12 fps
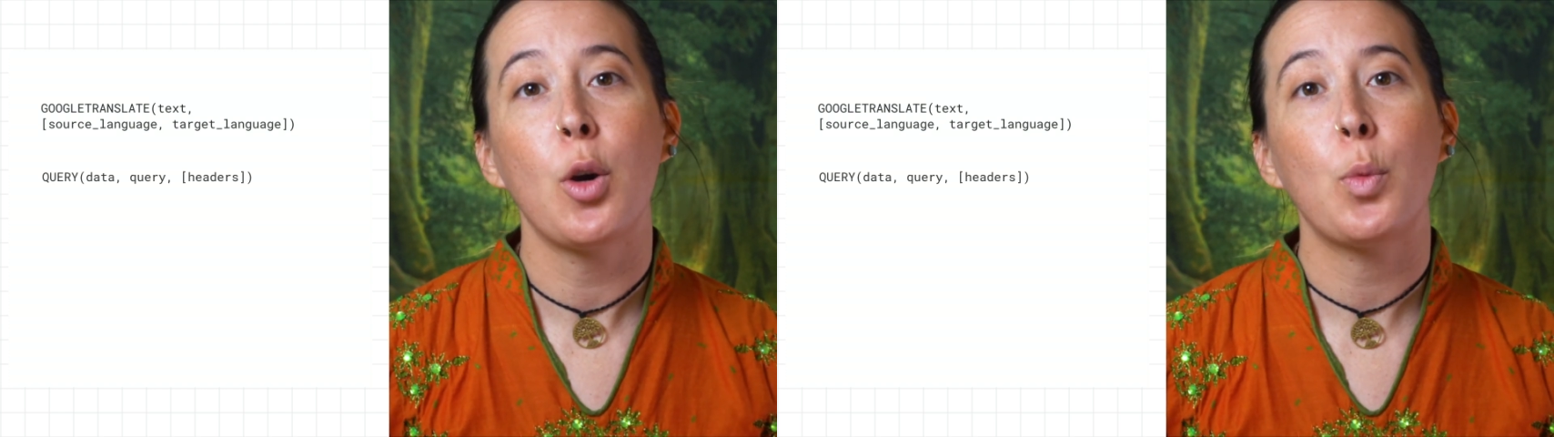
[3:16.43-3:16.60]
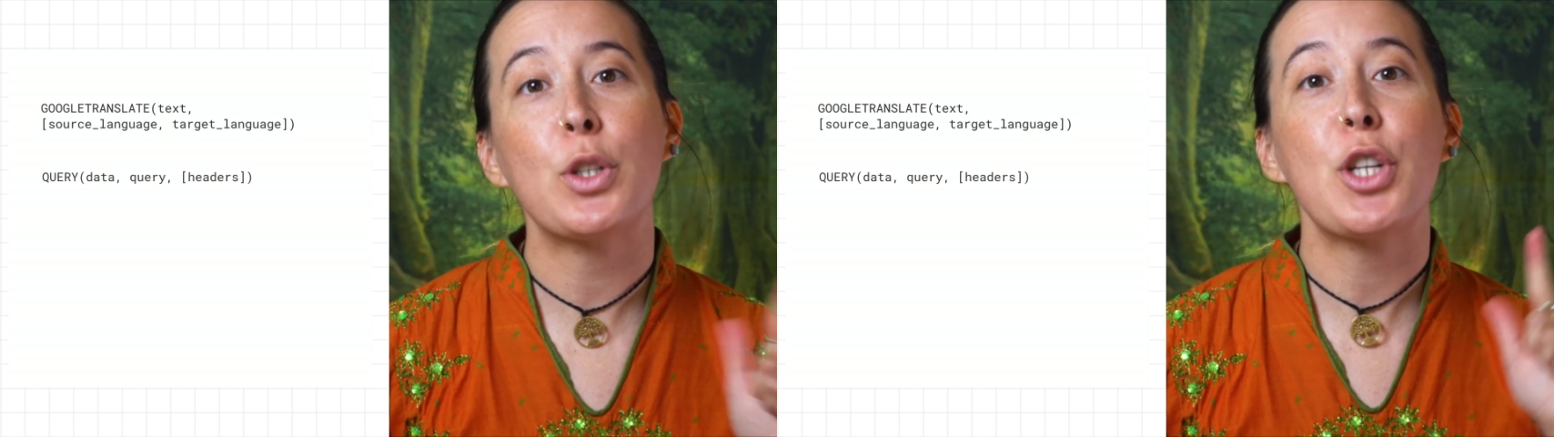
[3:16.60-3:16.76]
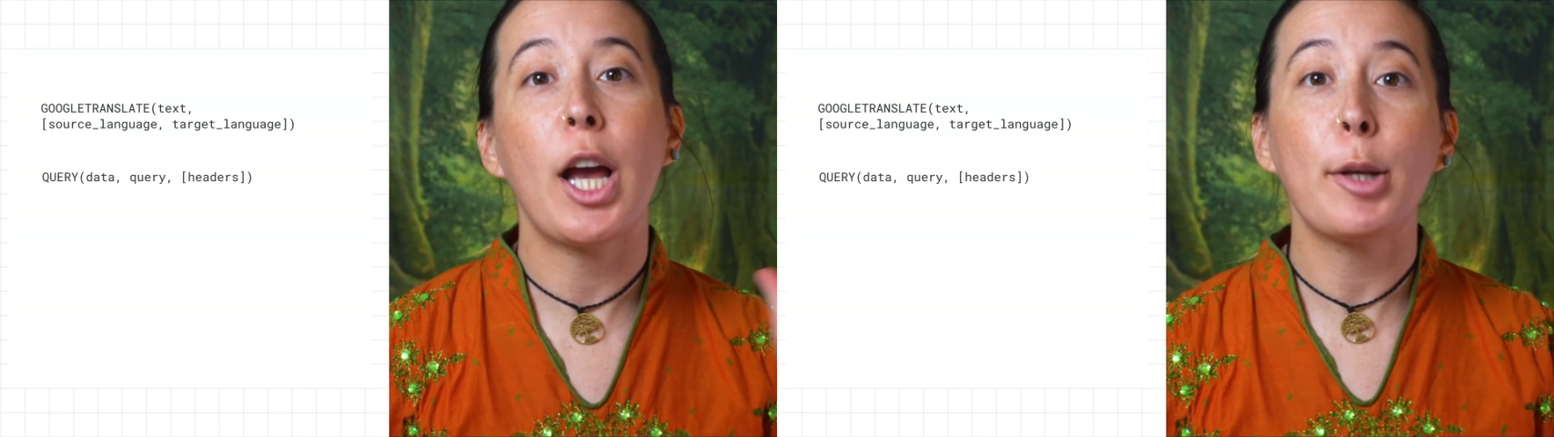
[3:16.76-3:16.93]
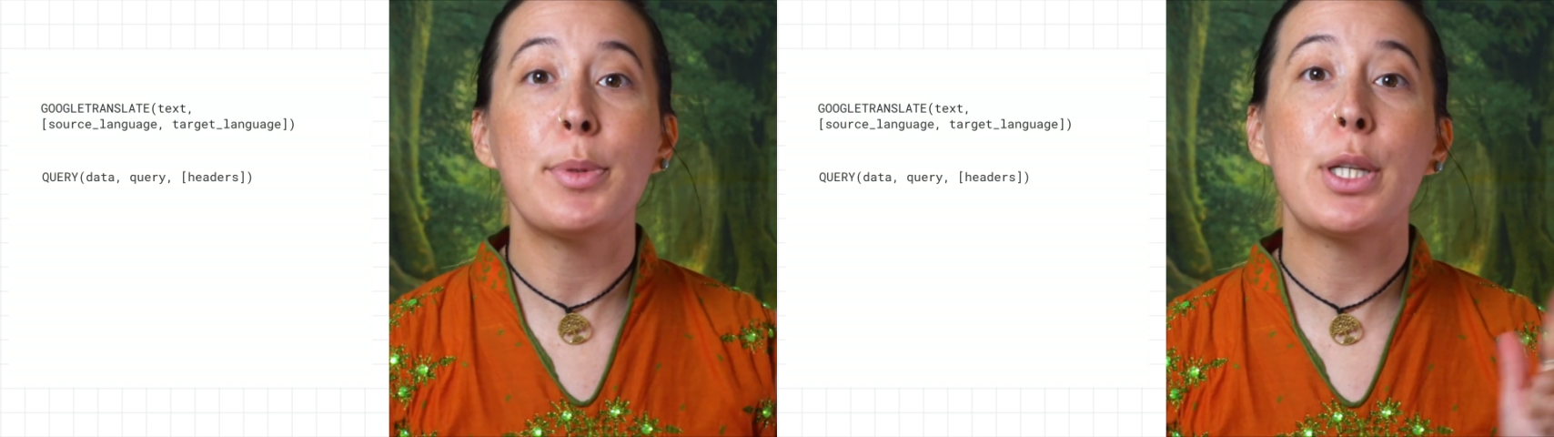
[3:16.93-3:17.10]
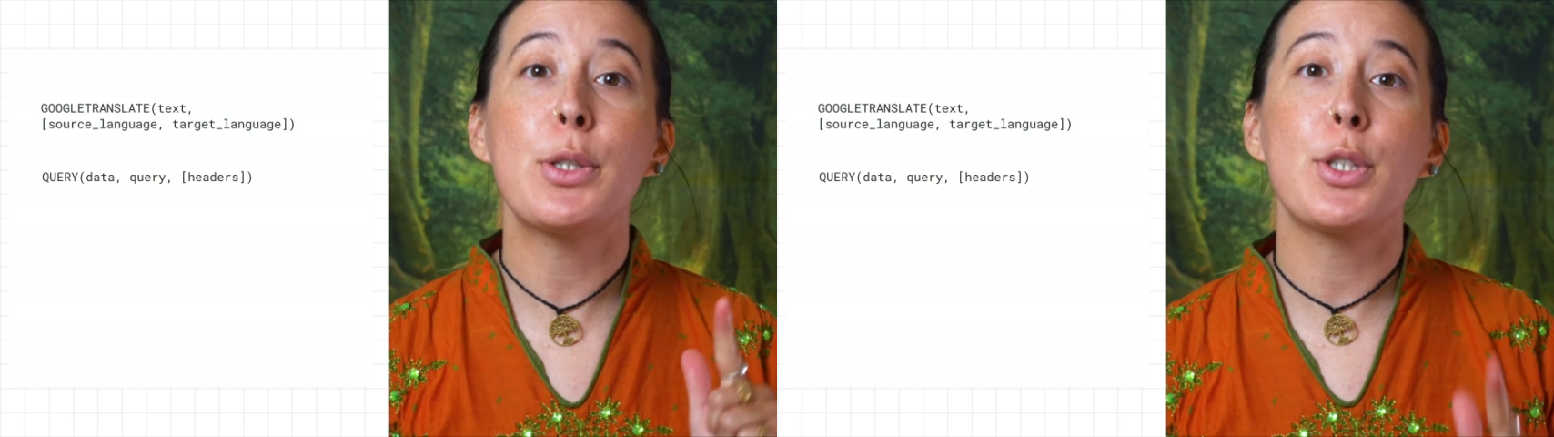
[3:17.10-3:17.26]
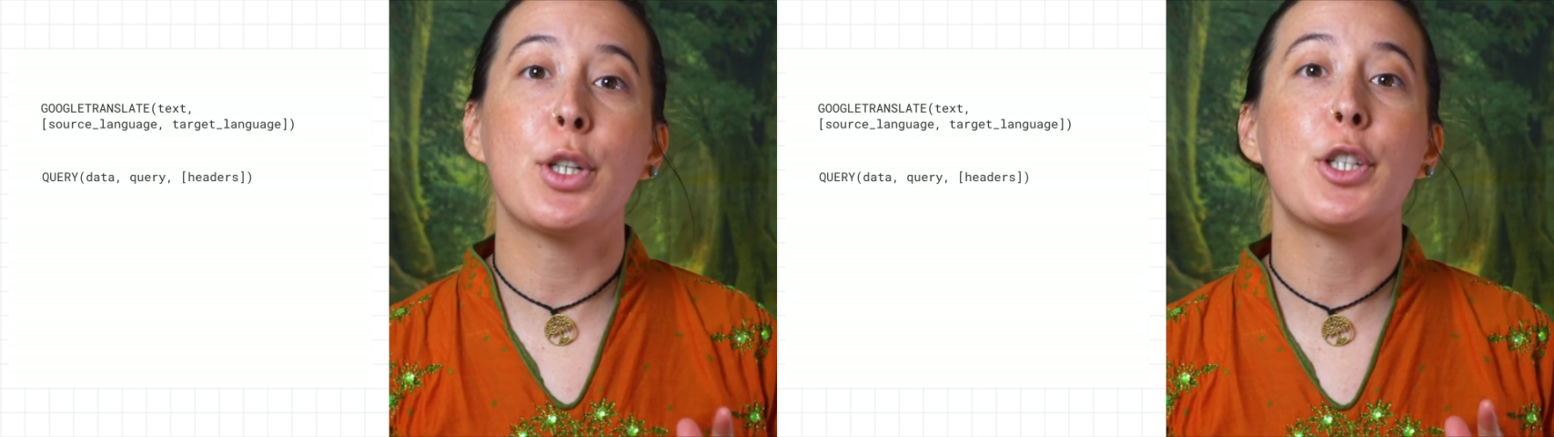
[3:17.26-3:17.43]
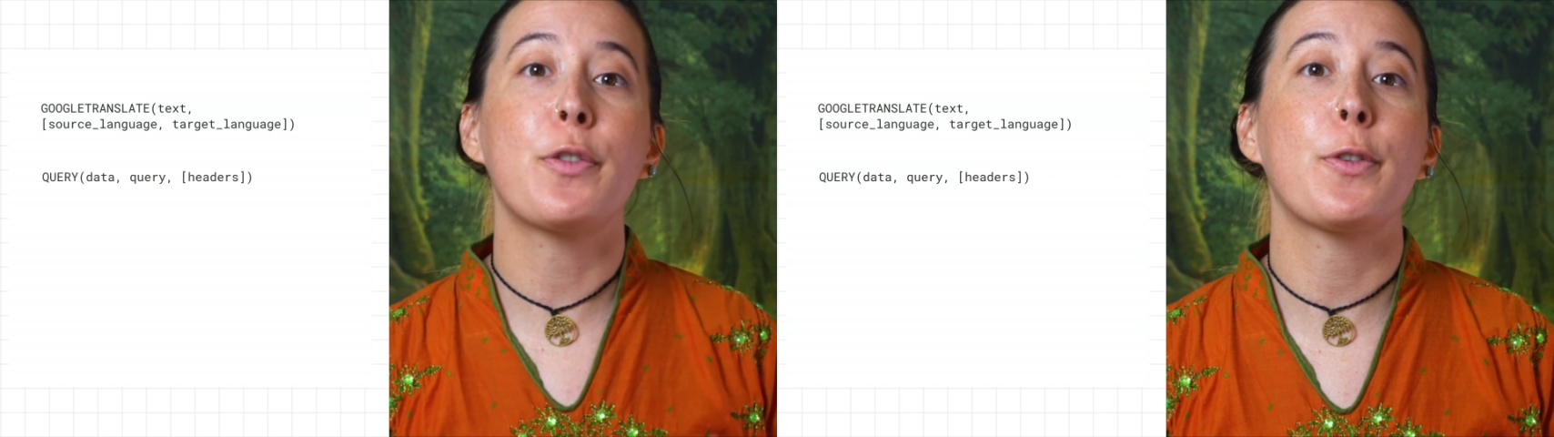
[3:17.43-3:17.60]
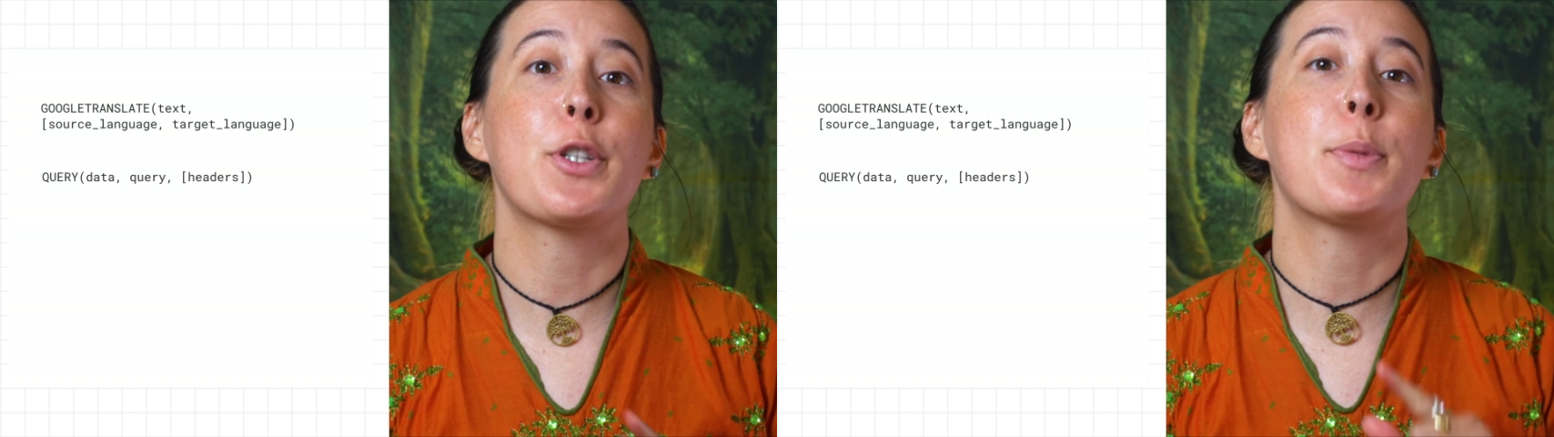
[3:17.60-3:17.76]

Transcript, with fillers: which helps you search for